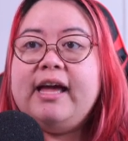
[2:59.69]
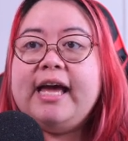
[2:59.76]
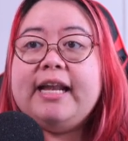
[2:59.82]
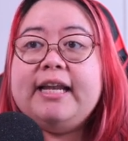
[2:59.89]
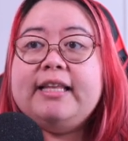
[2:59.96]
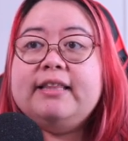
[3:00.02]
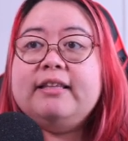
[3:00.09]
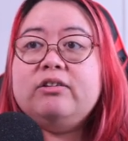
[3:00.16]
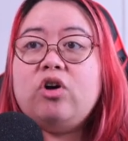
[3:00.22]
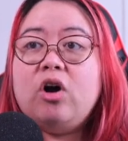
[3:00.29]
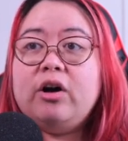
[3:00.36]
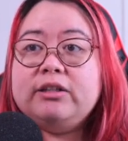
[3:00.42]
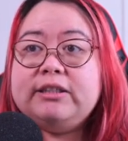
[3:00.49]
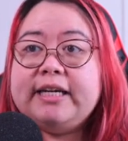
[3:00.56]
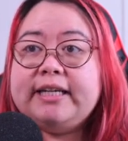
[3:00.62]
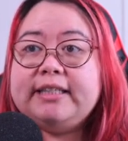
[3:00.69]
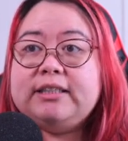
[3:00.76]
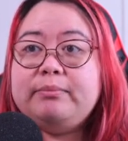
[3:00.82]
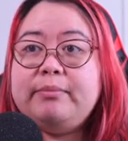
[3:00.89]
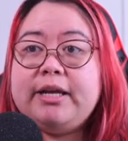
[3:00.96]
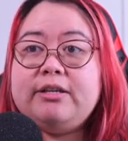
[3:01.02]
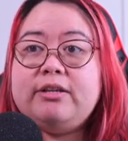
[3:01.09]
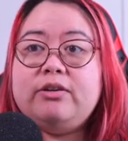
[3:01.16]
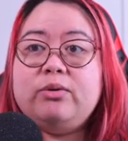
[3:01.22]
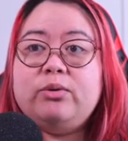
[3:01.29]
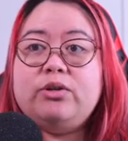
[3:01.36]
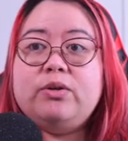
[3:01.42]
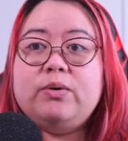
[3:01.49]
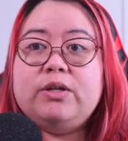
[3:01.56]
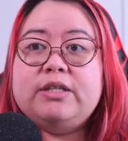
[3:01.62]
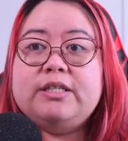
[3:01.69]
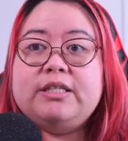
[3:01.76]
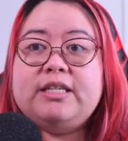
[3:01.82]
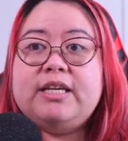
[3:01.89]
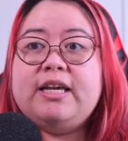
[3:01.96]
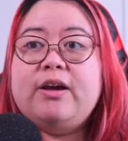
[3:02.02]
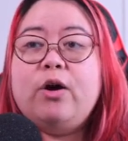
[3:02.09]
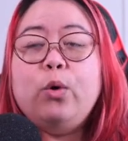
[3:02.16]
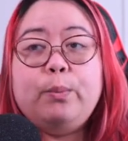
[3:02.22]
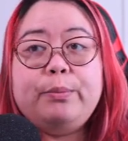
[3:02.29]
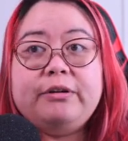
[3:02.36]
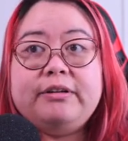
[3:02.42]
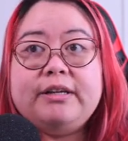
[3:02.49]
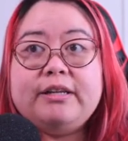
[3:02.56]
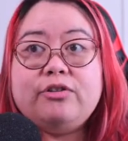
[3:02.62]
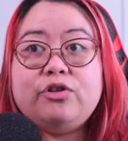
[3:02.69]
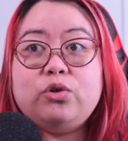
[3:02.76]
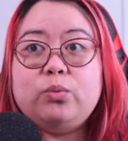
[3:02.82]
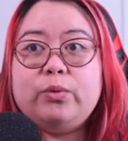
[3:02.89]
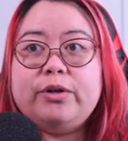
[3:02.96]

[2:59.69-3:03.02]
And in the context menu, you can see open a new